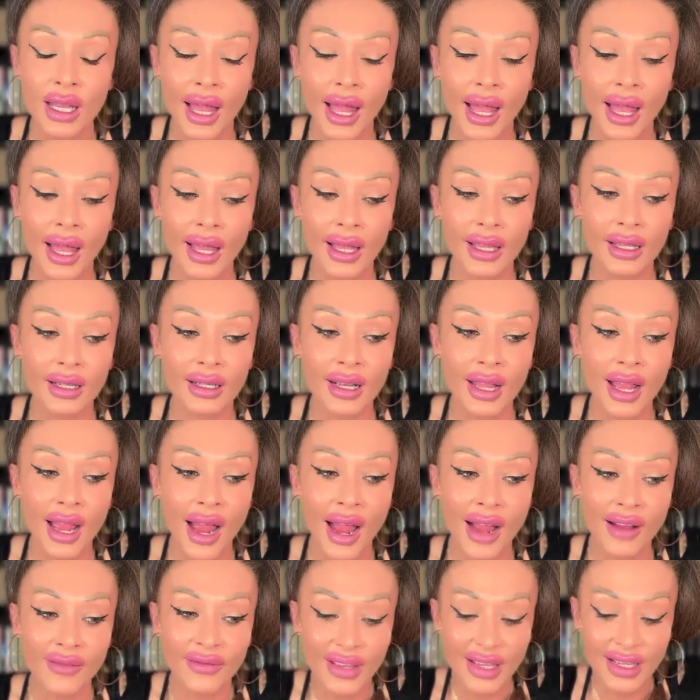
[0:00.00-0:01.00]
and
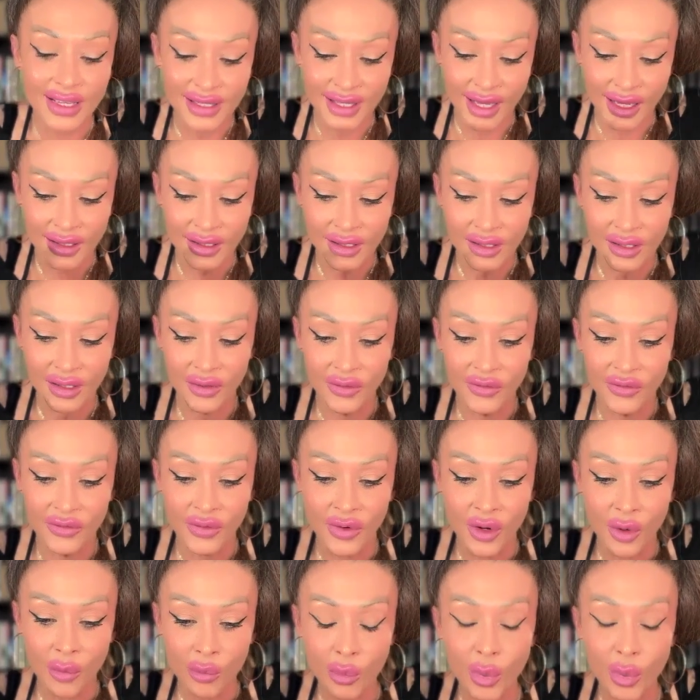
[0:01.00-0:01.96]
have a sense of